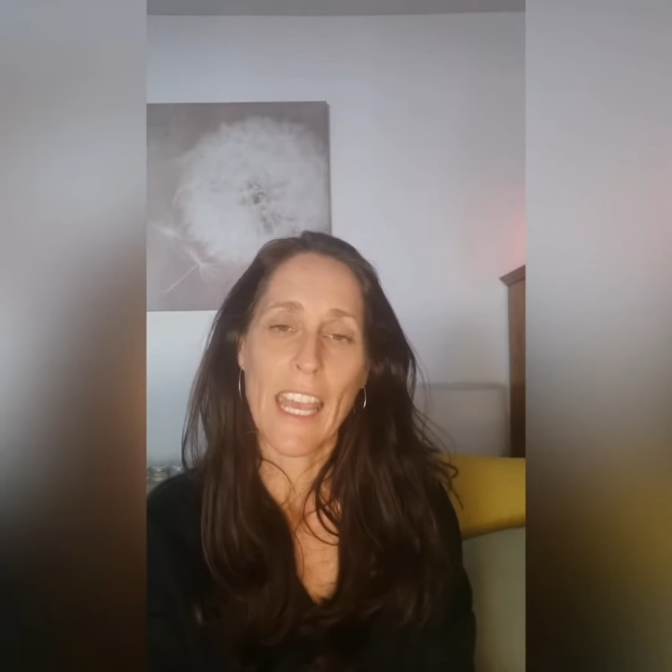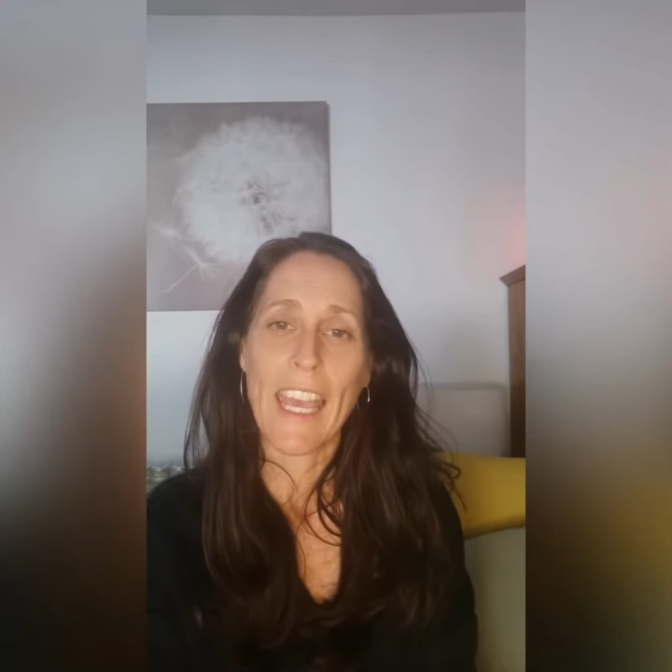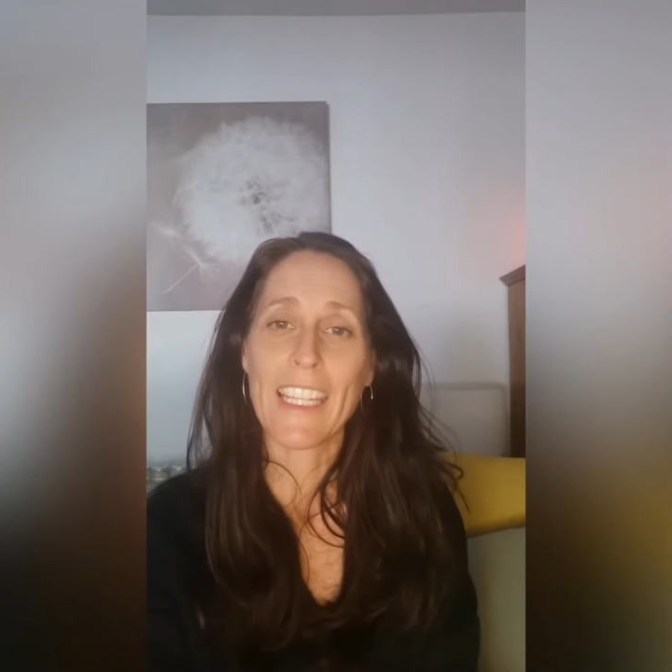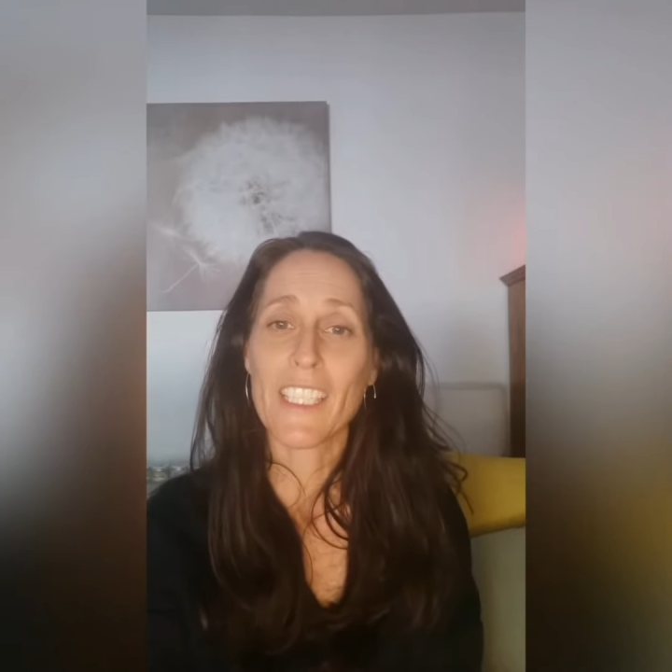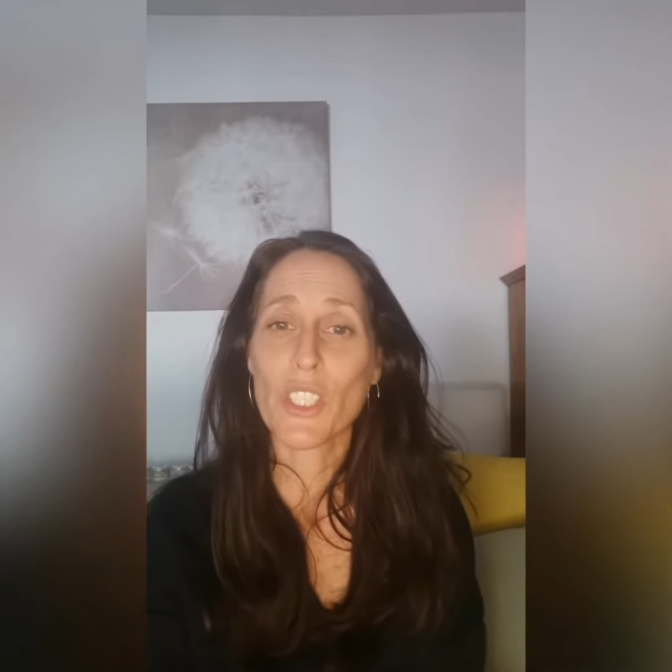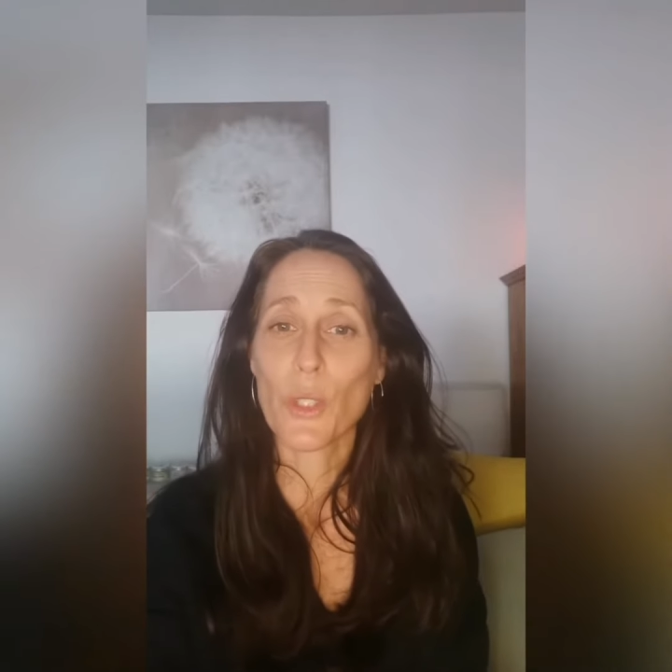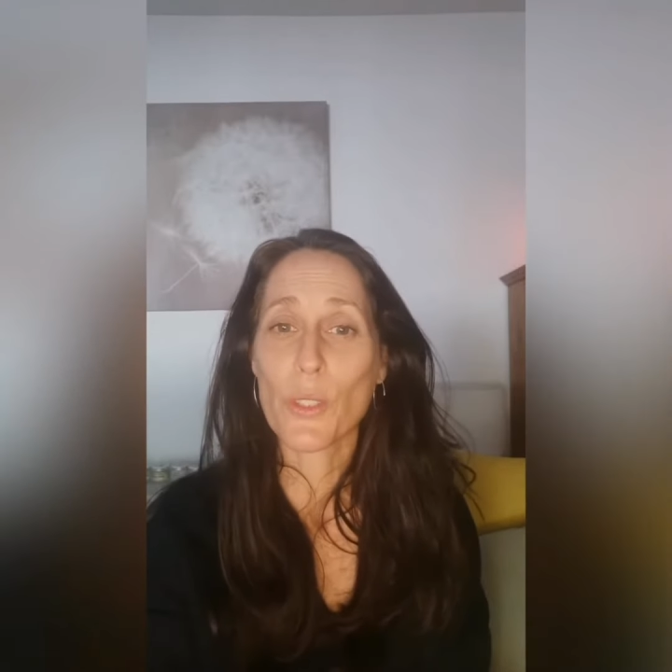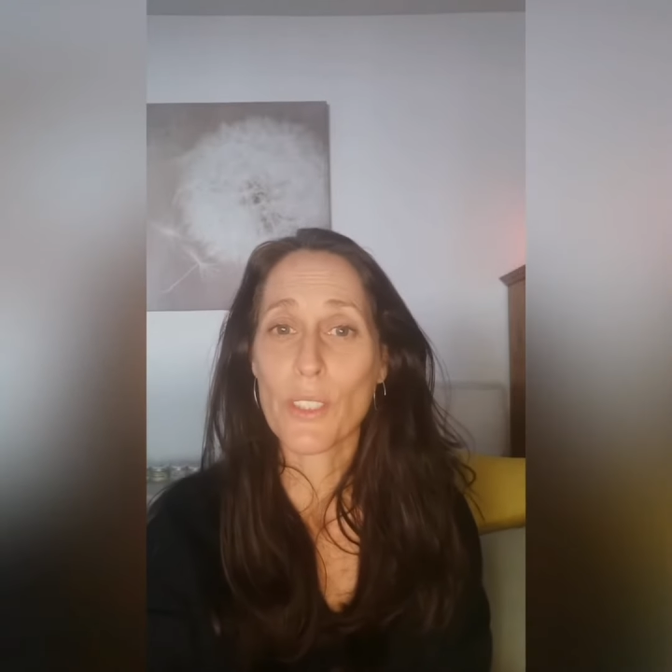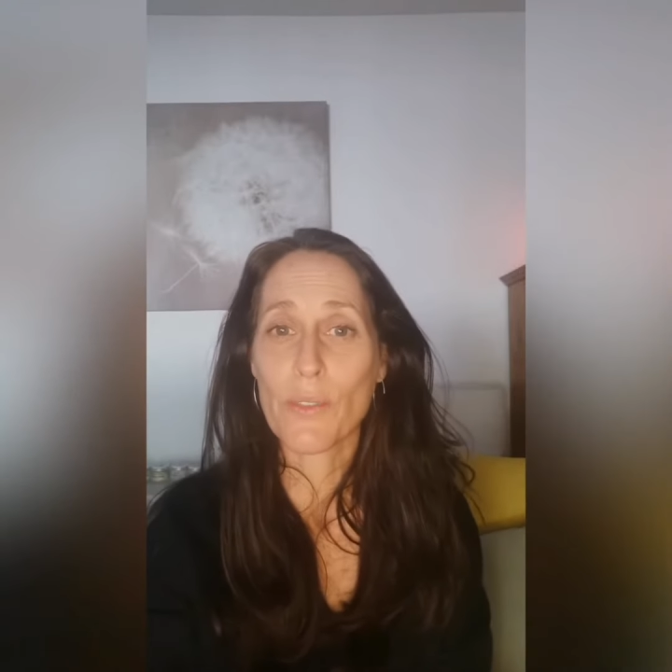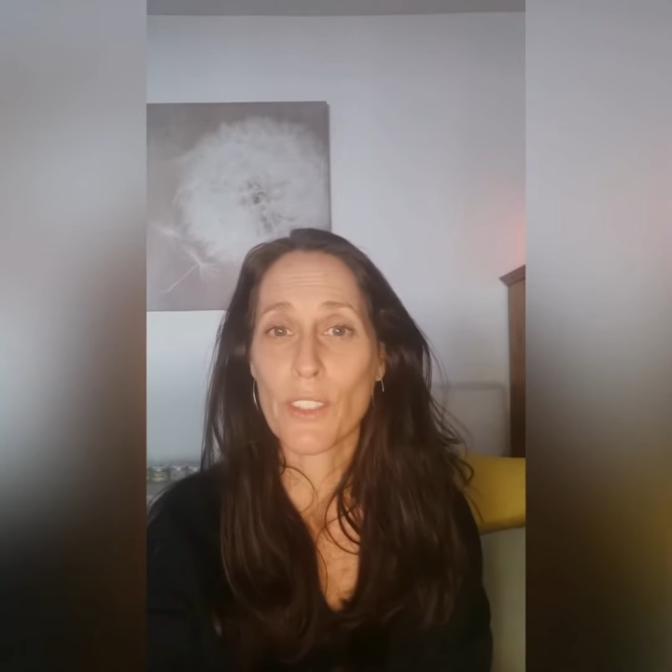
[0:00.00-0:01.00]
At
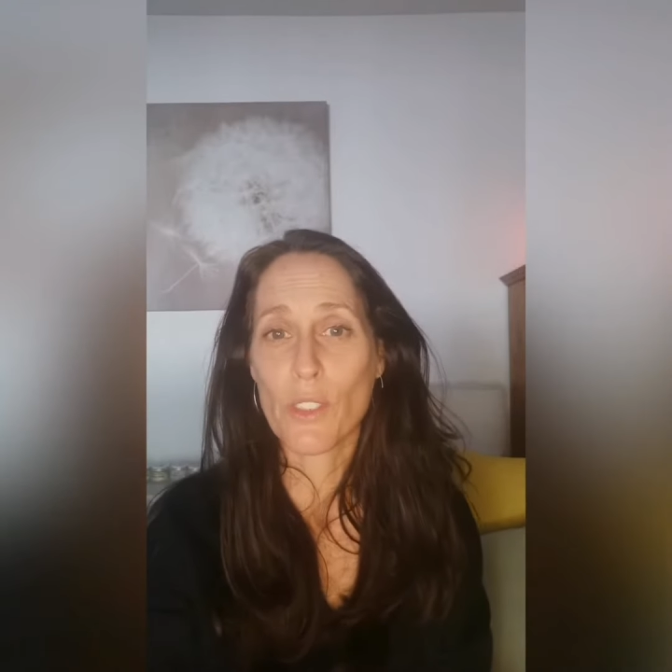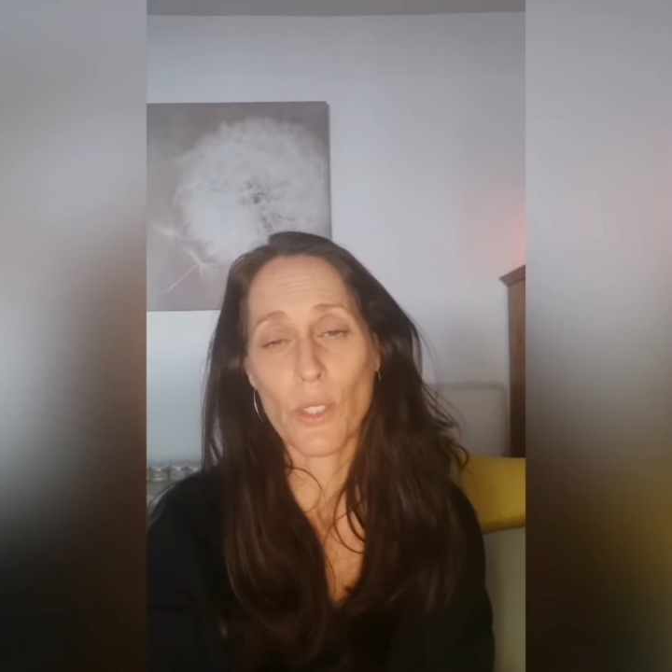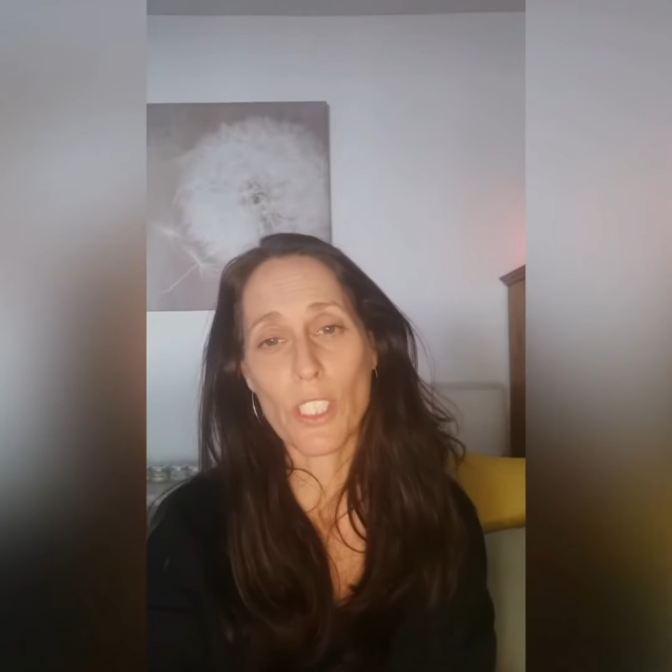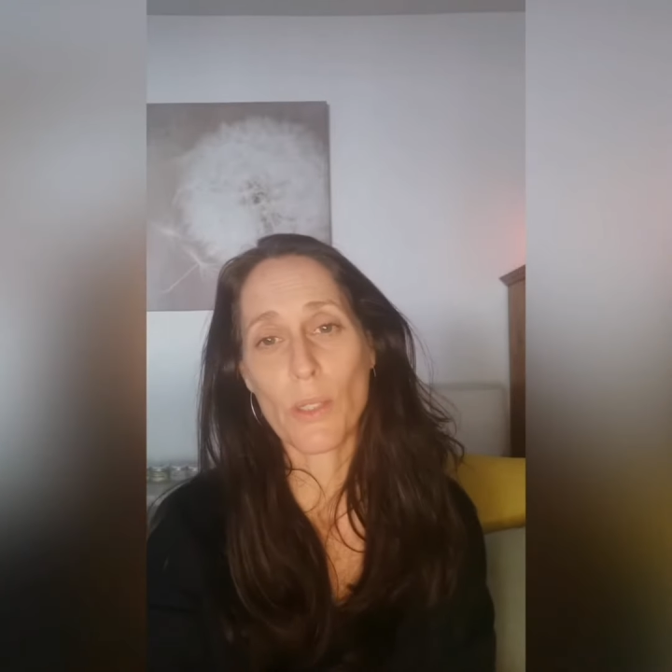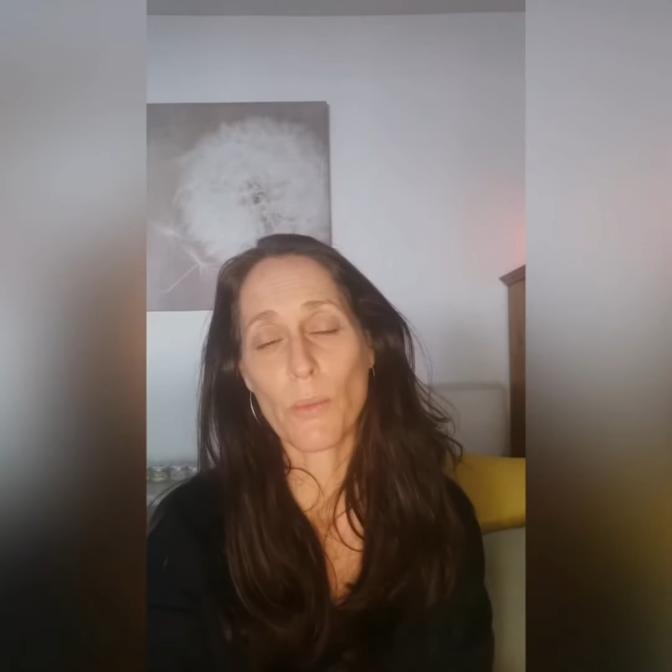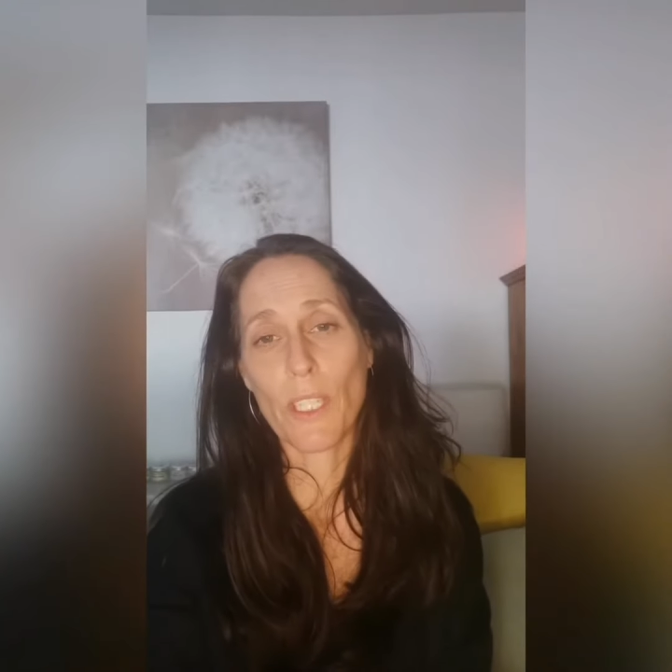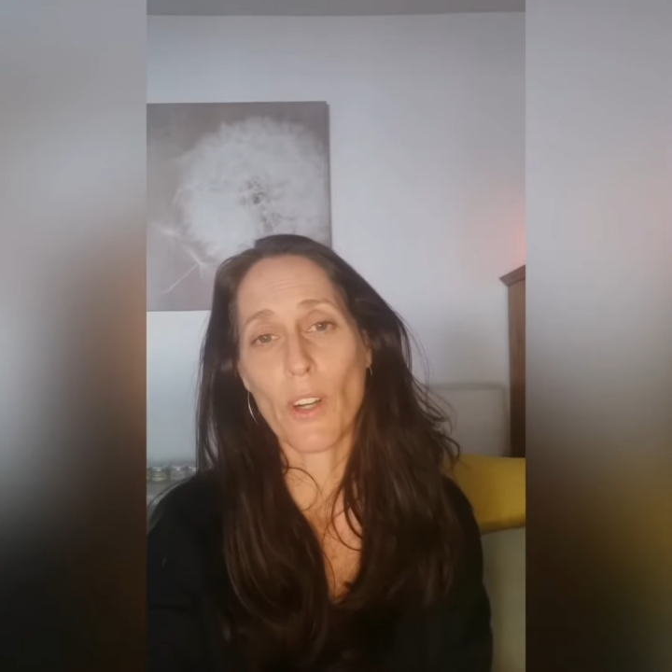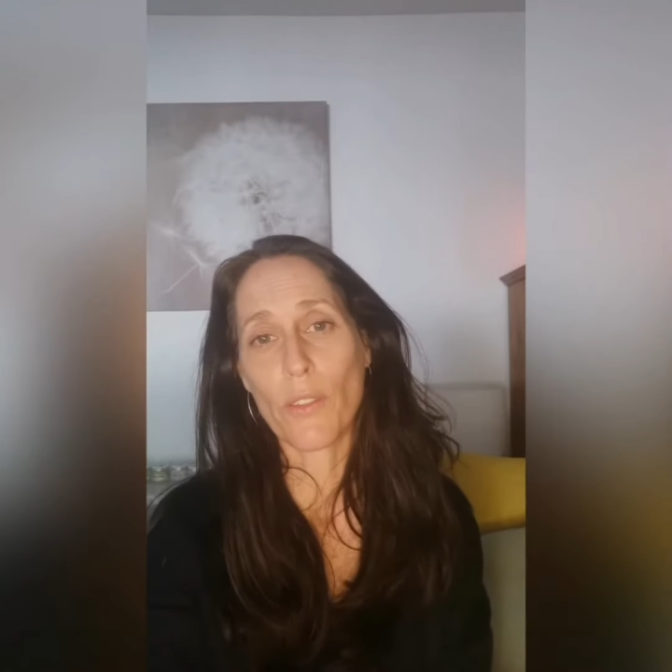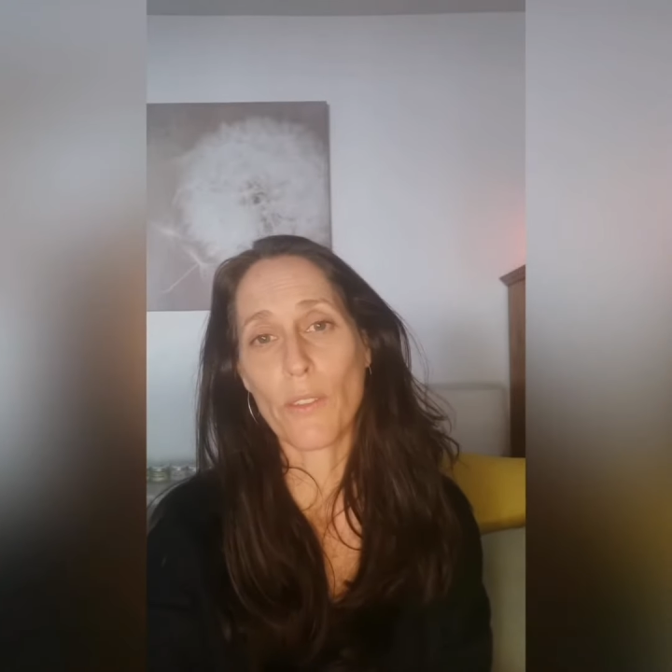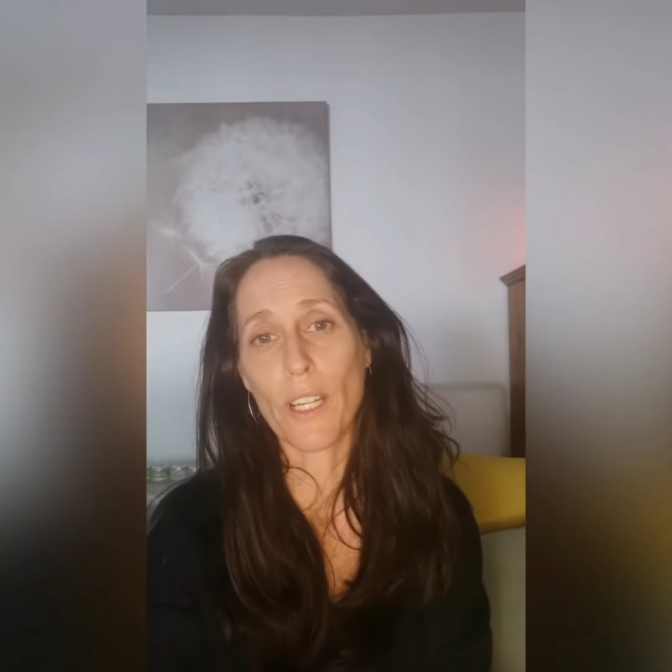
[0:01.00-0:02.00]
Intuitive Nutrition, we
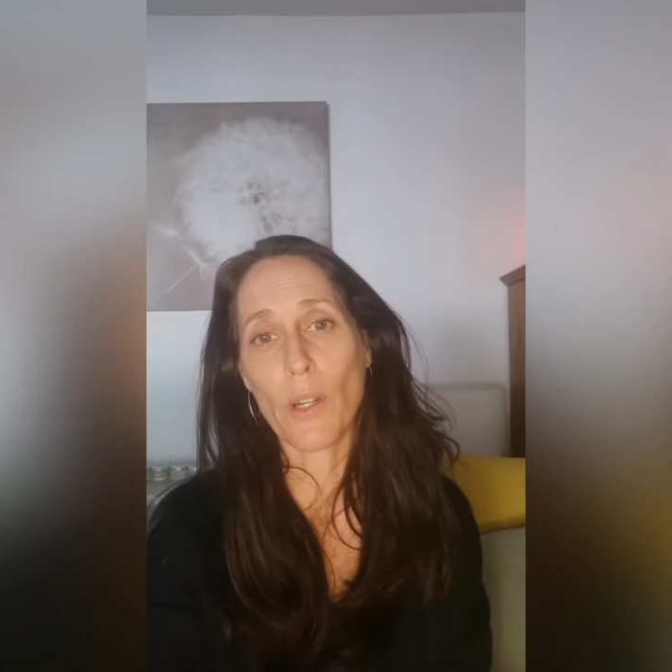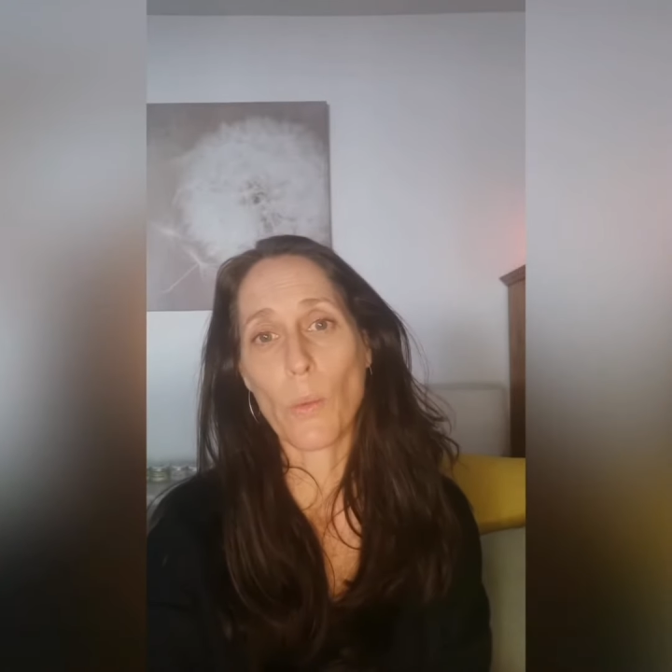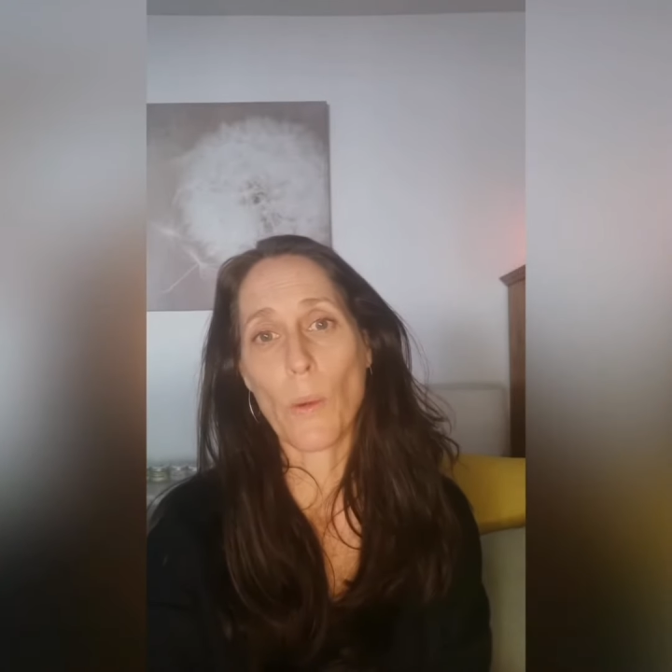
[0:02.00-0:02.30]
offer